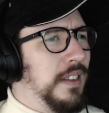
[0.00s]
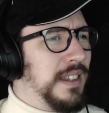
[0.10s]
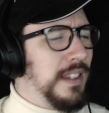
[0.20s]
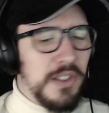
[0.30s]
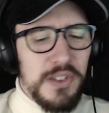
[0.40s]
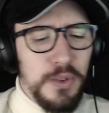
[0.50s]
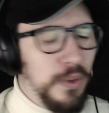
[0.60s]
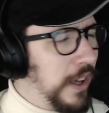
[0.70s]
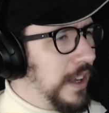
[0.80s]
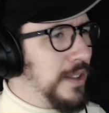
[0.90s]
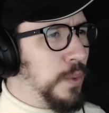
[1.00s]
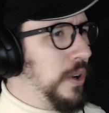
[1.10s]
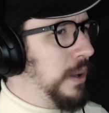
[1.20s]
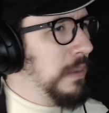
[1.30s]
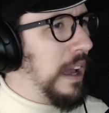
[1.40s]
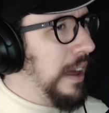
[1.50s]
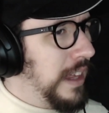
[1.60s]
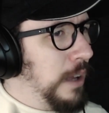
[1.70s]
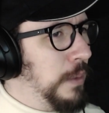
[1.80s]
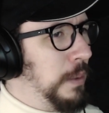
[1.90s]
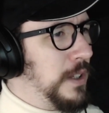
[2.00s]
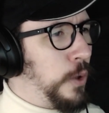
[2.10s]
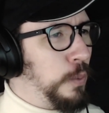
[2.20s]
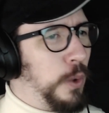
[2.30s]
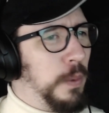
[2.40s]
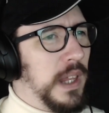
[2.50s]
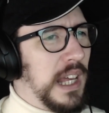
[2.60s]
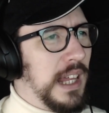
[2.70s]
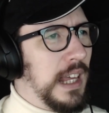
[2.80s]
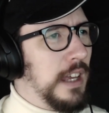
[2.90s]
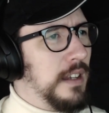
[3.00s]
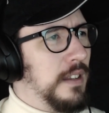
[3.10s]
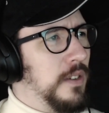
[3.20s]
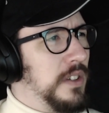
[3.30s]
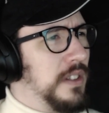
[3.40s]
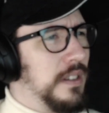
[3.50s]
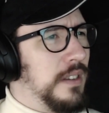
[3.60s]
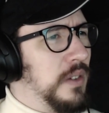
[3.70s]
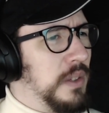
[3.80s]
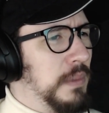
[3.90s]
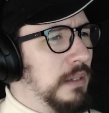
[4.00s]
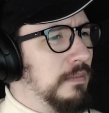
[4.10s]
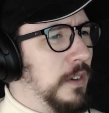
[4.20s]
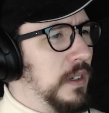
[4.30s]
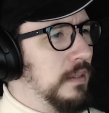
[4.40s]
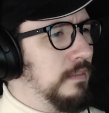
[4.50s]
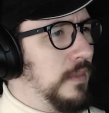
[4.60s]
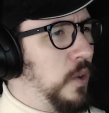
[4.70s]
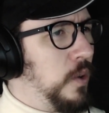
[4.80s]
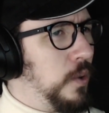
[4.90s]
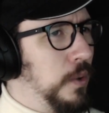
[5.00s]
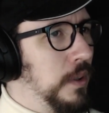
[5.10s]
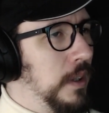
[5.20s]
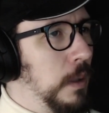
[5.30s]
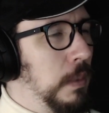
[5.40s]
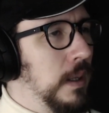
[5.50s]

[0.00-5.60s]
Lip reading: The snow thing is weirding me out. I think I'll maybe talk more about that at the end. There's something very odd going on there, but